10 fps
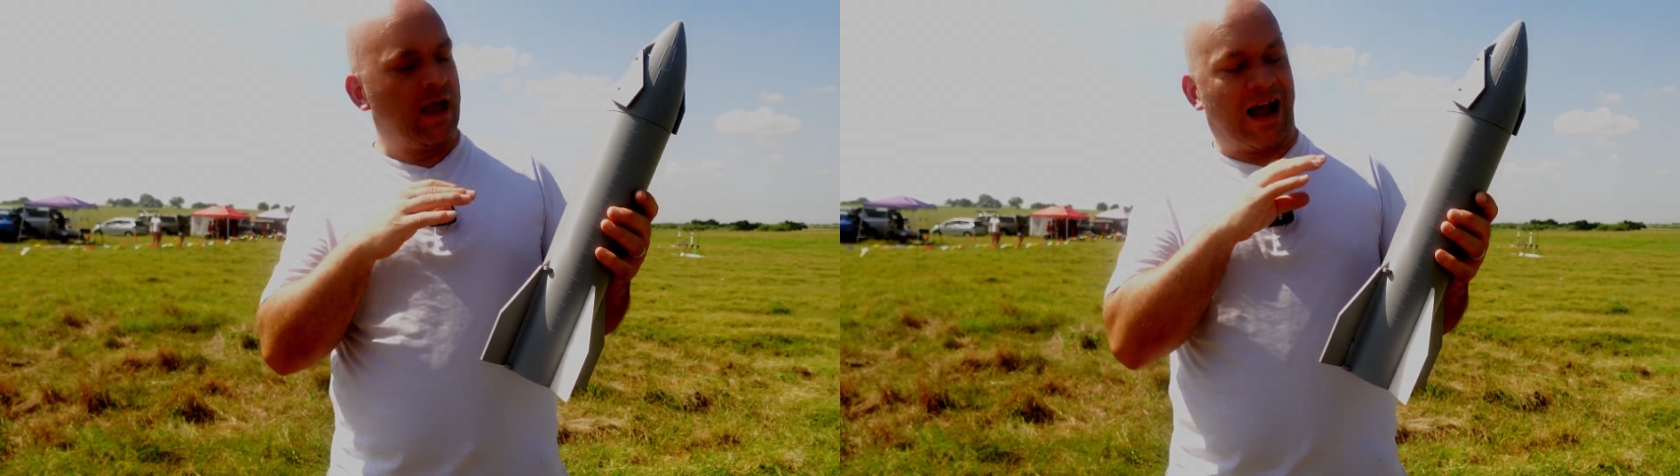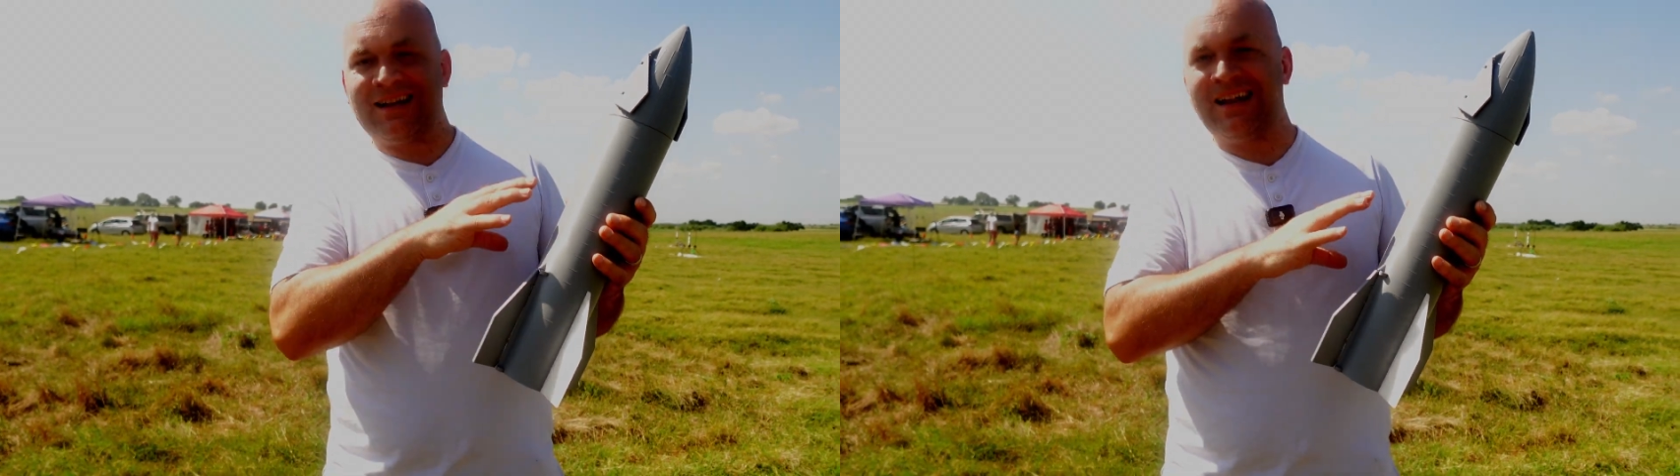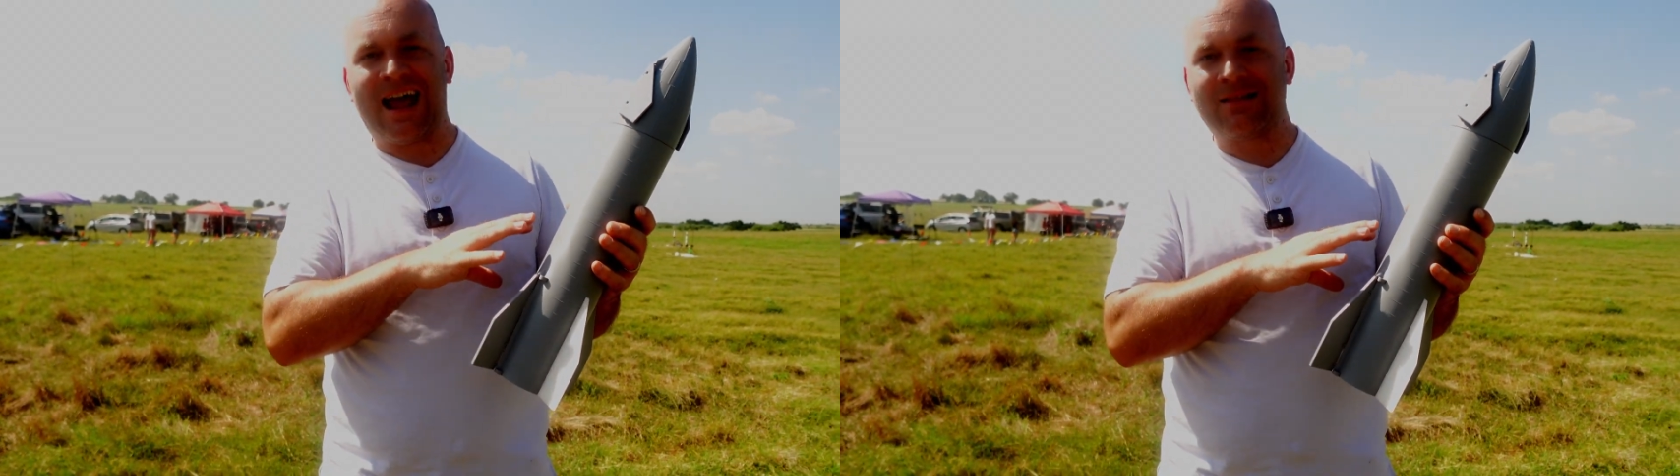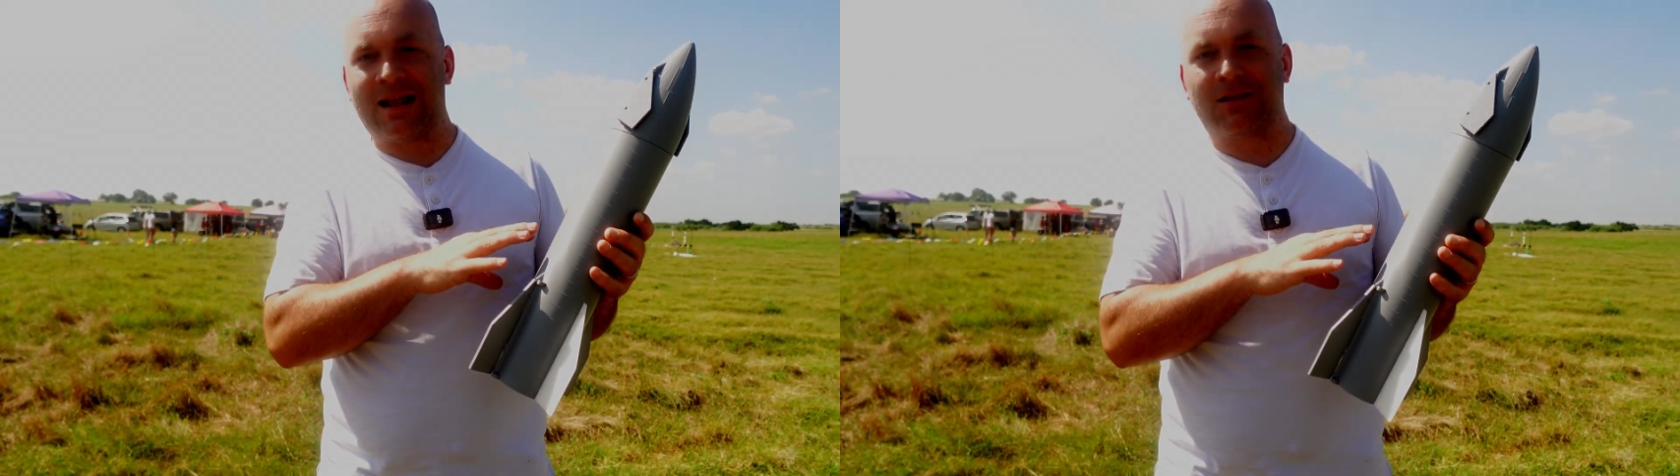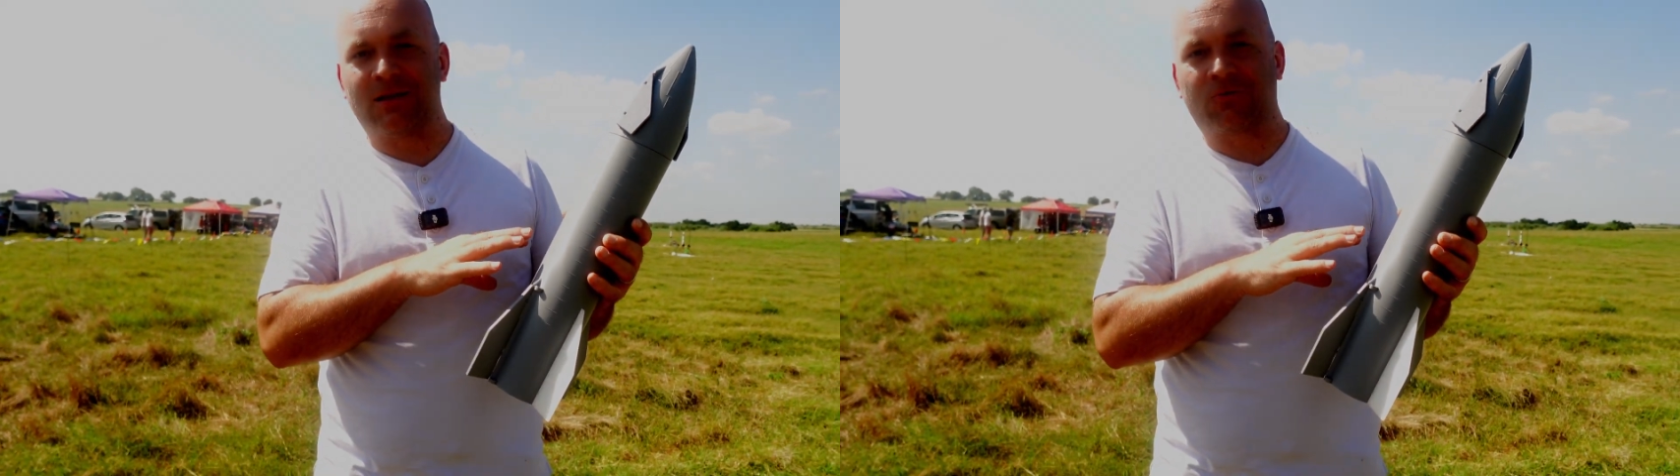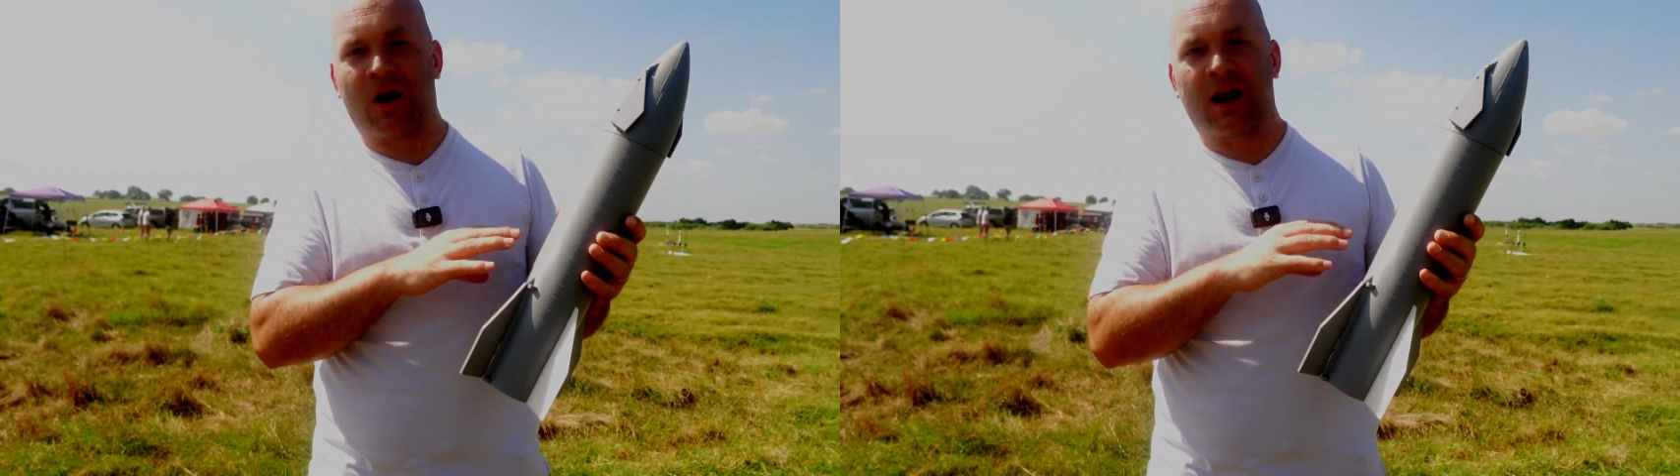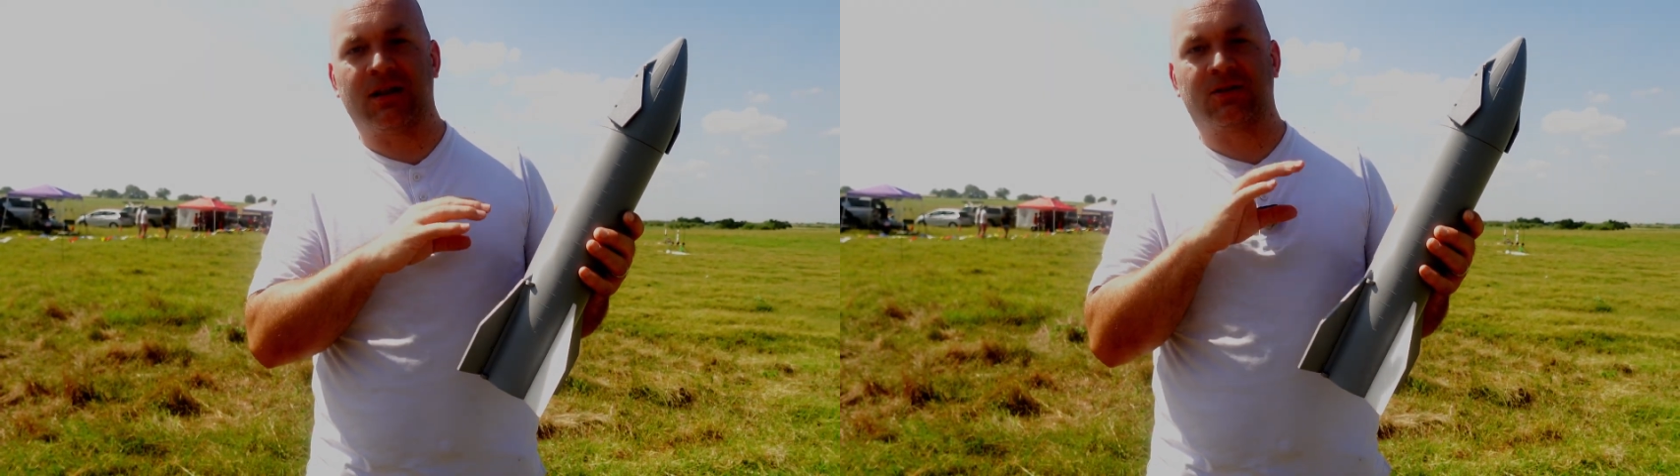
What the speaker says: I didn't add that to this rocket,